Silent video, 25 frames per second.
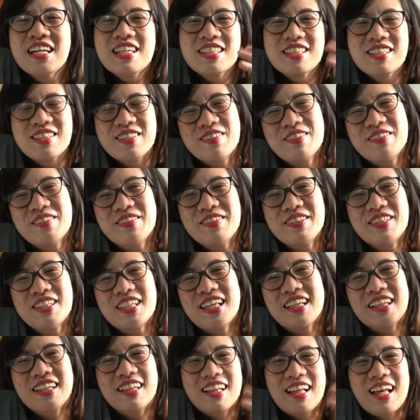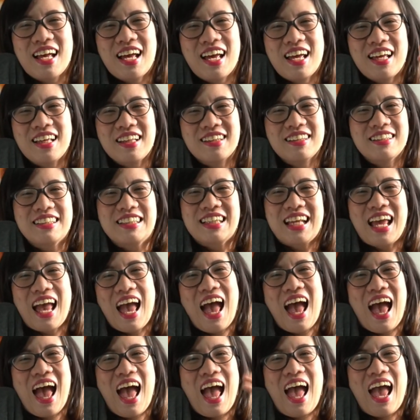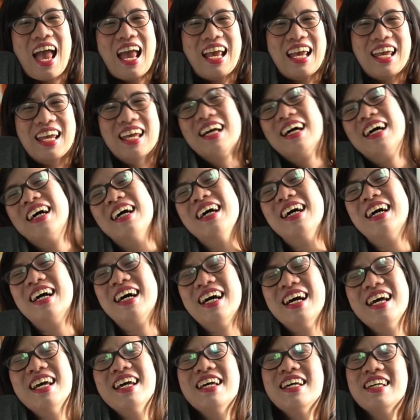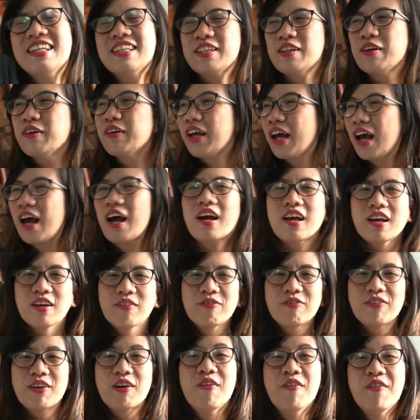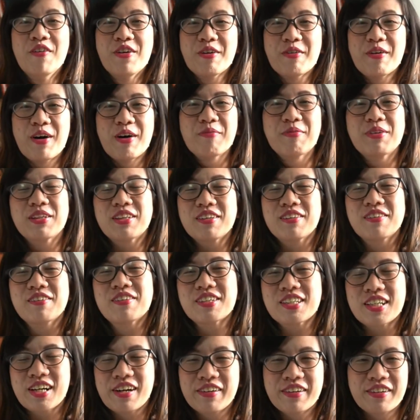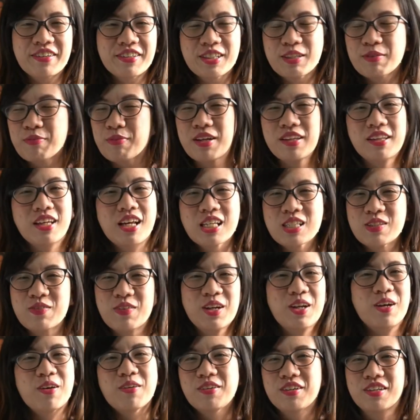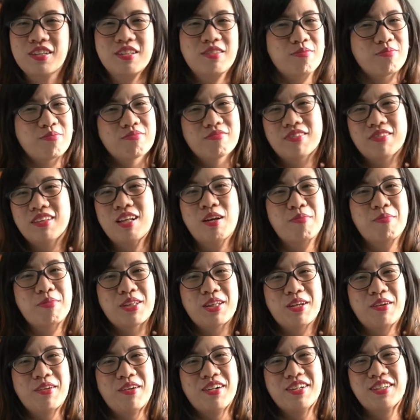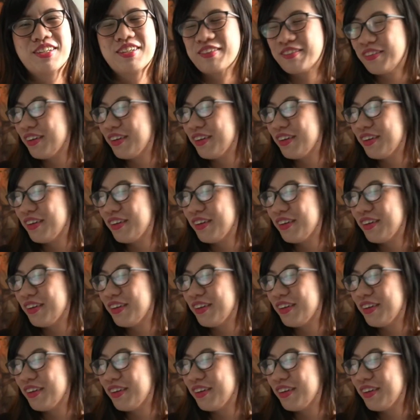Zeus and Glenn. Hi. So yeah, if you want me to do shout outs in my next video, just let me know also.